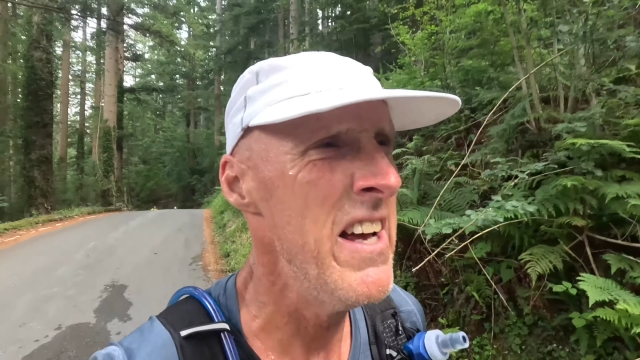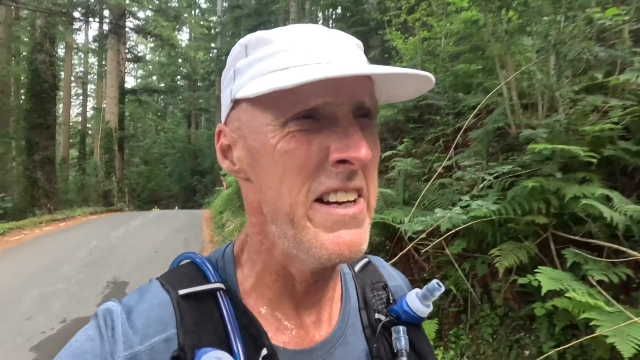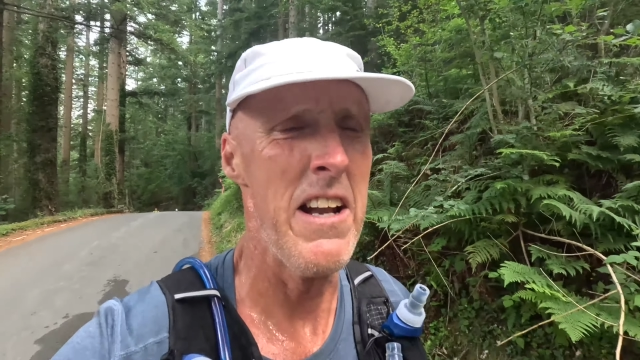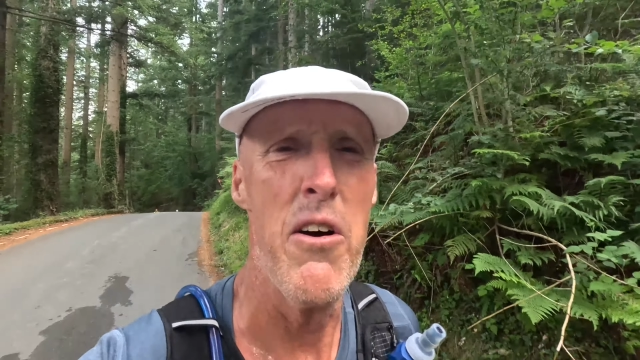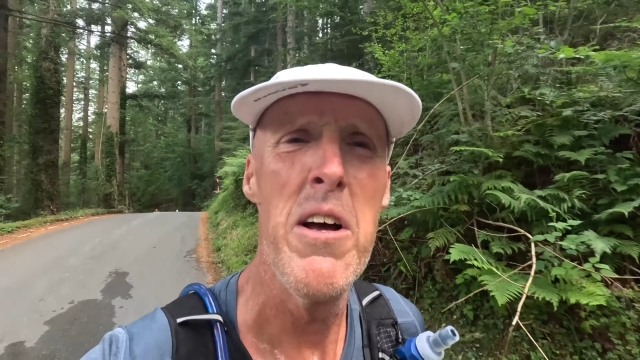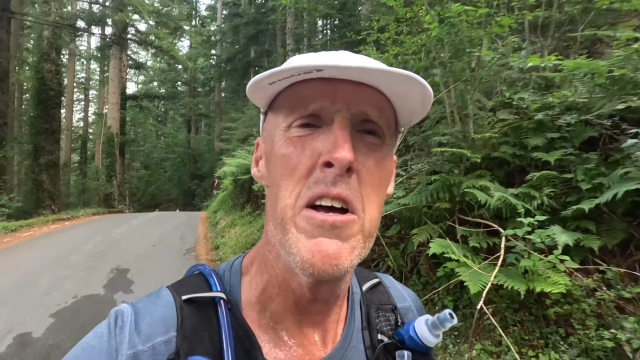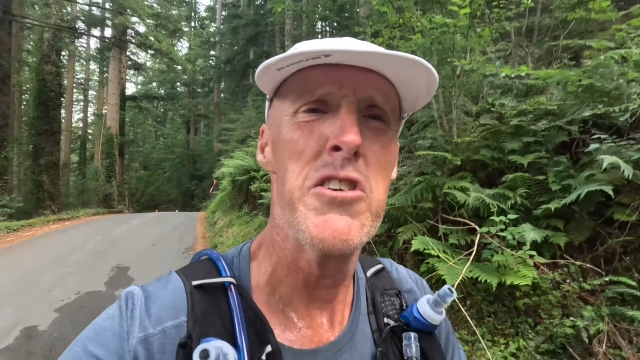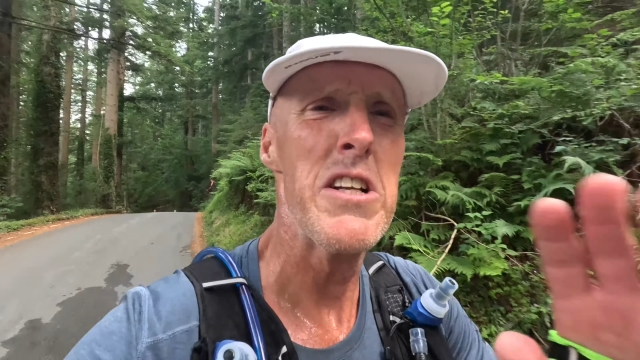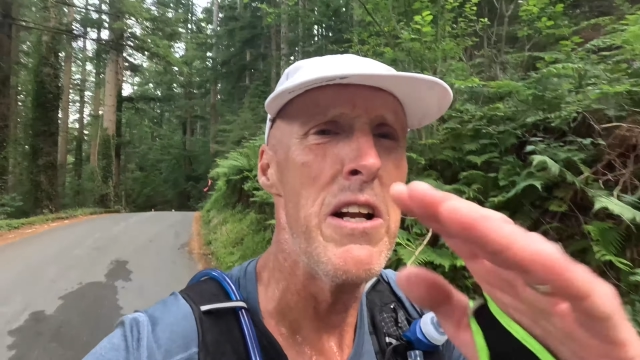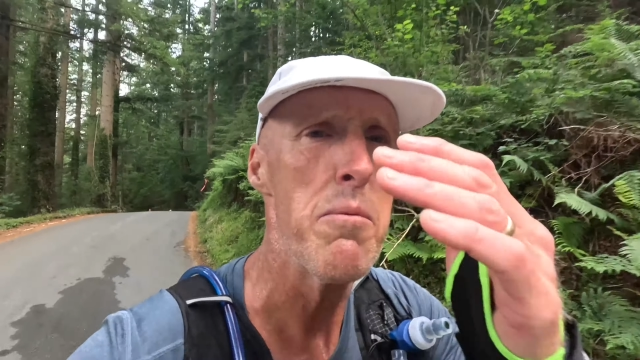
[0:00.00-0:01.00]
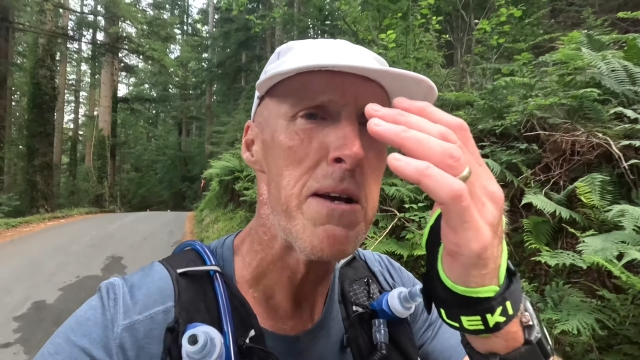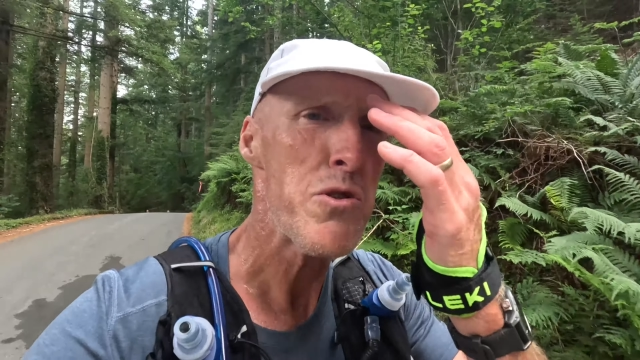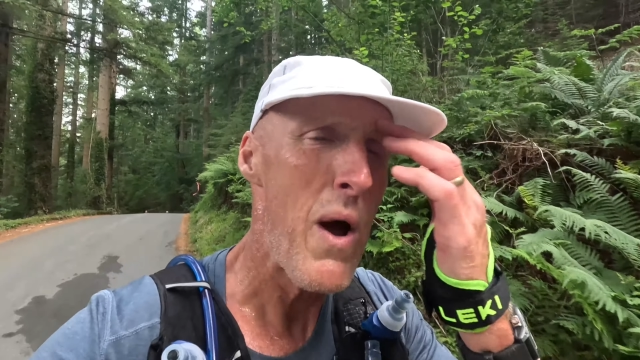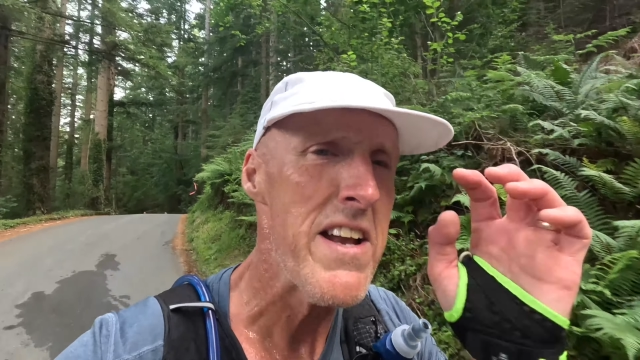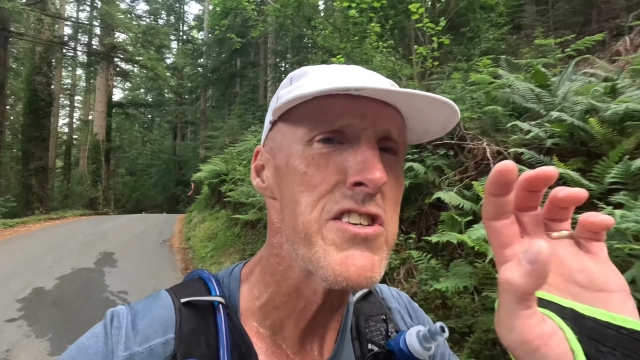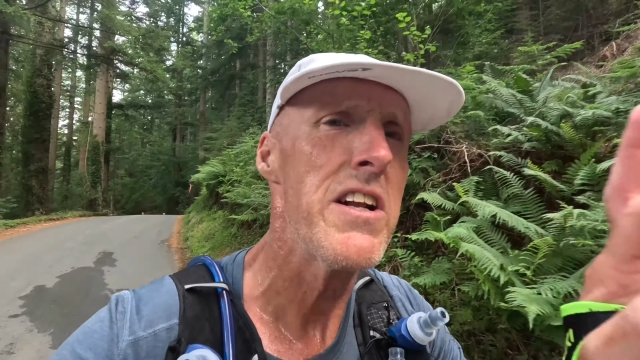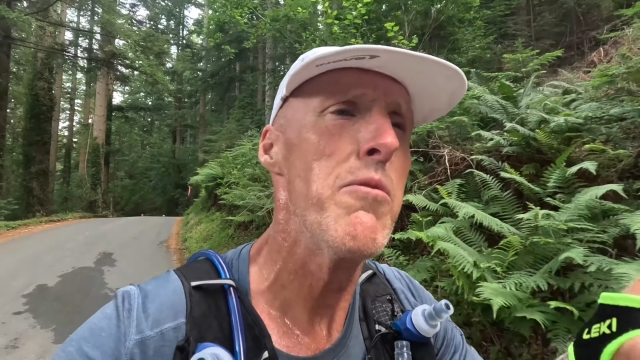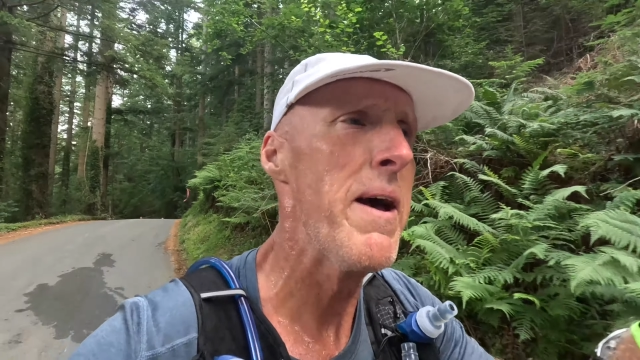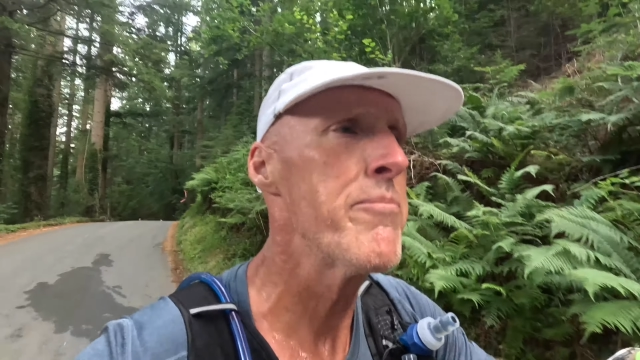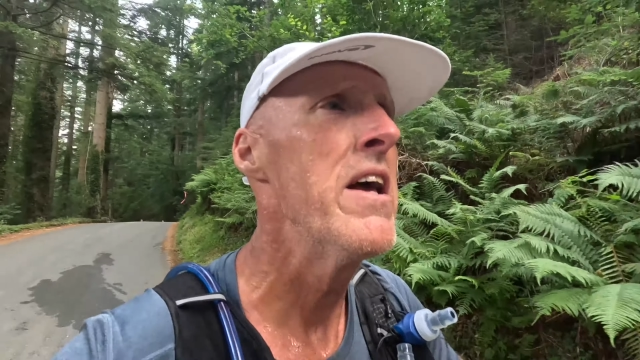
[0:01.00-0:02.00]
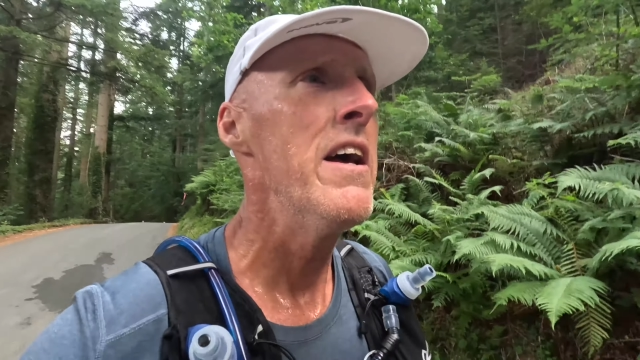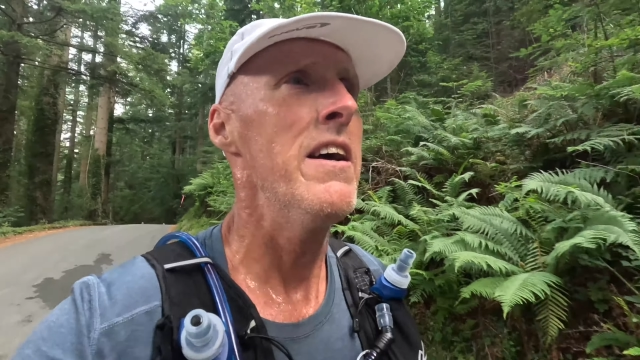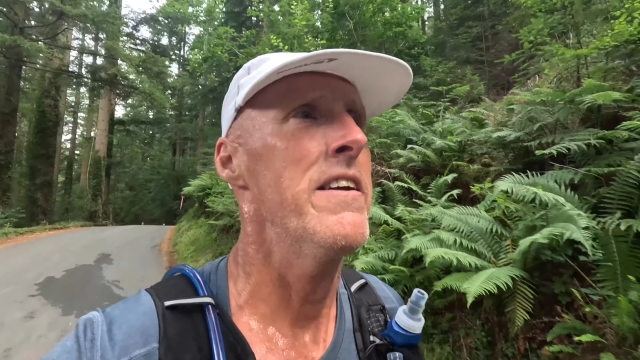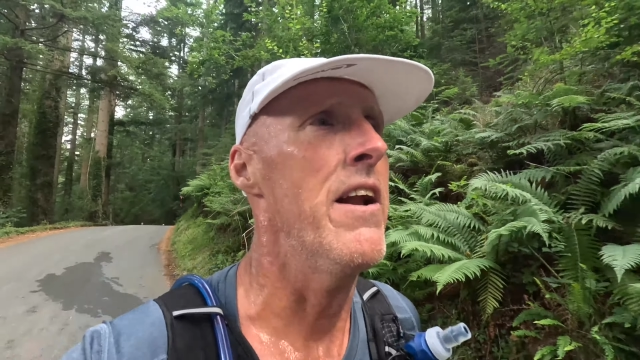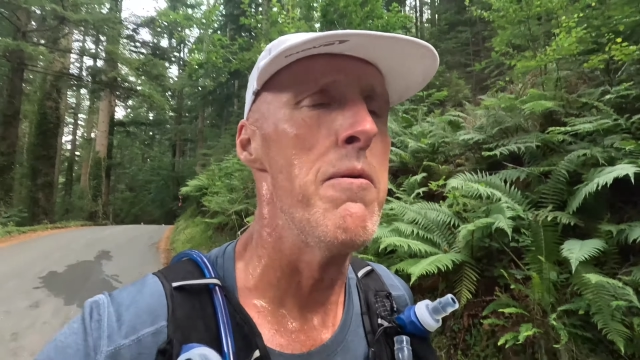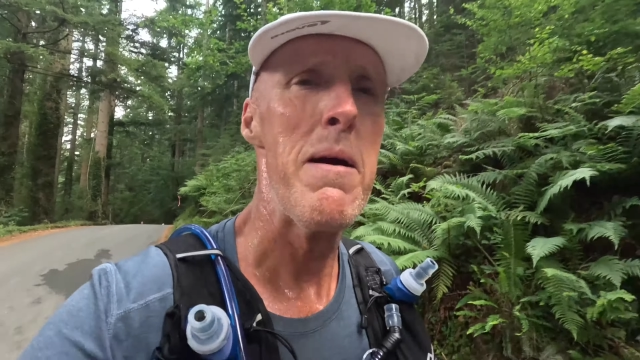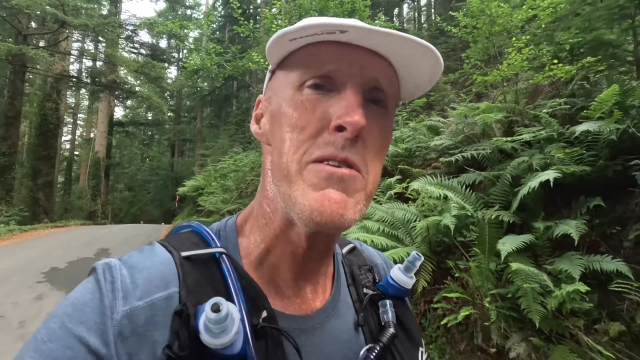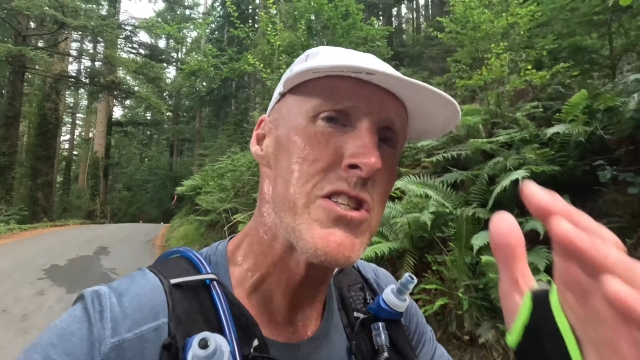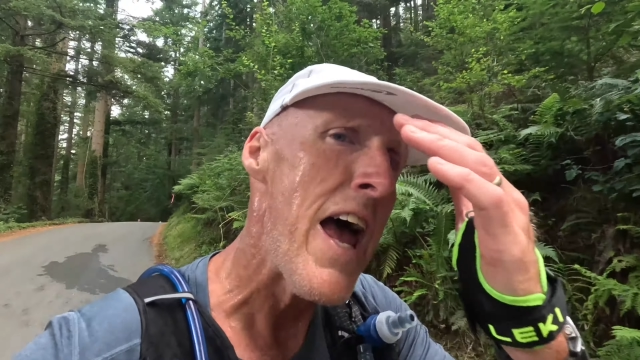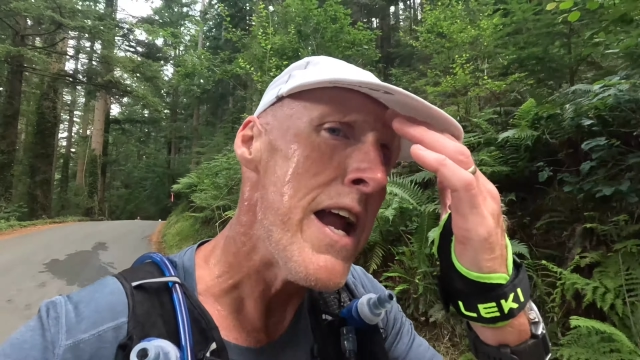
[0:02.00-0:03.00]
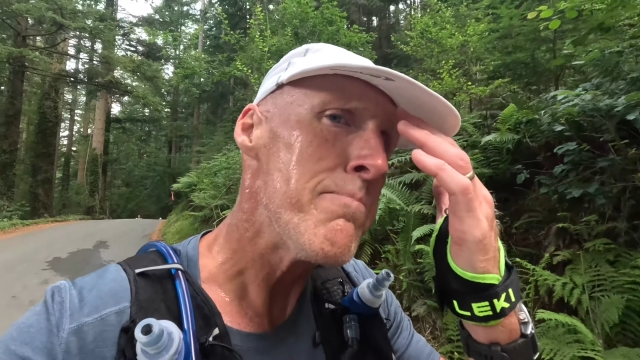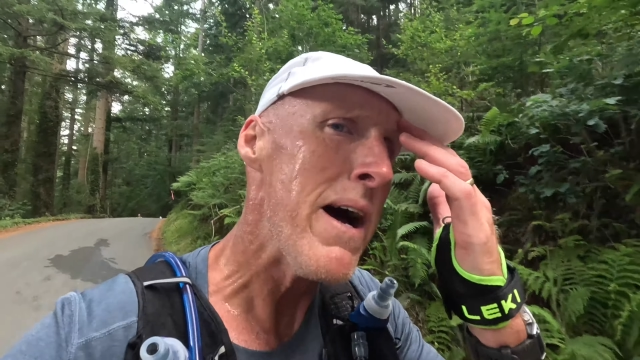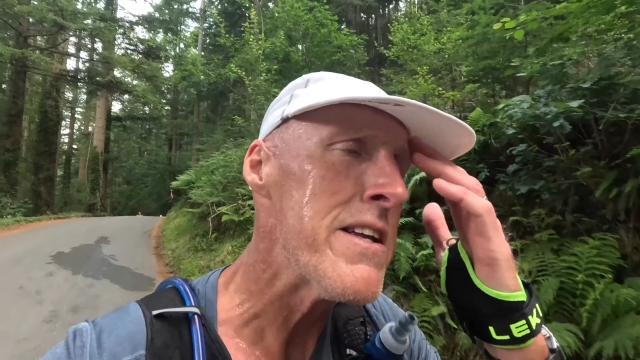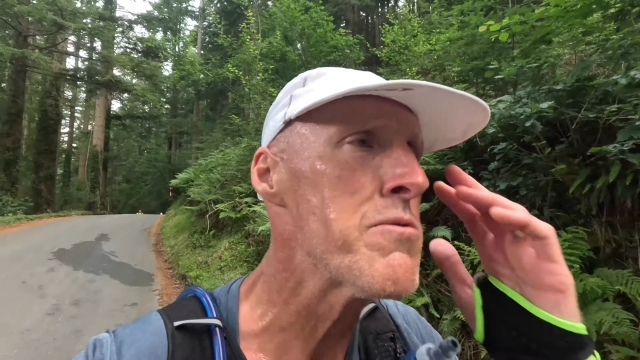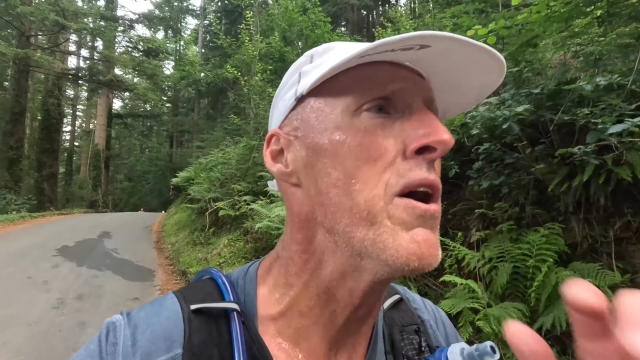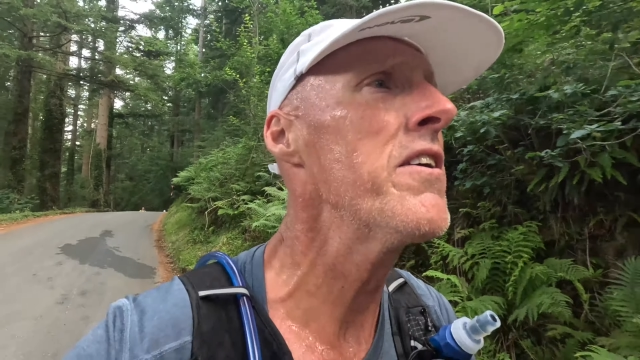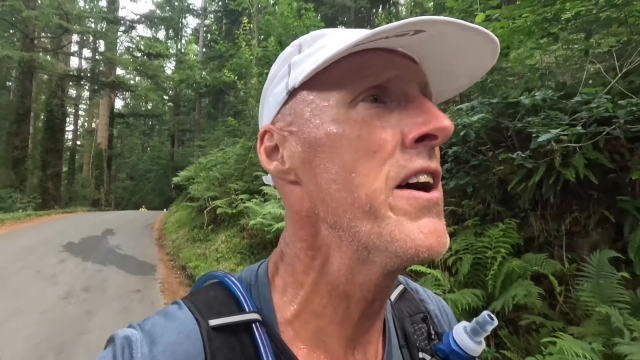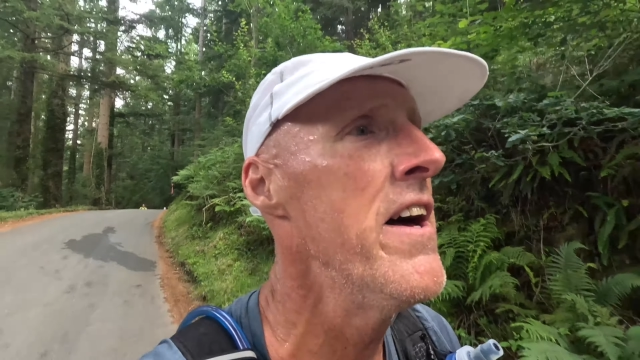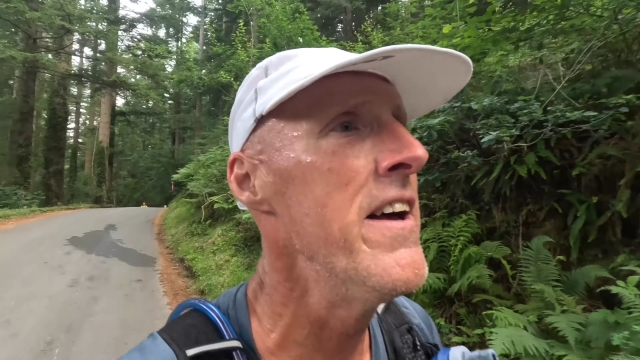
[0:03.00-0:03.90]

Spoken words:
you know, just a little bit of sweat, just a little bit, you know, maybe just a headband's worth.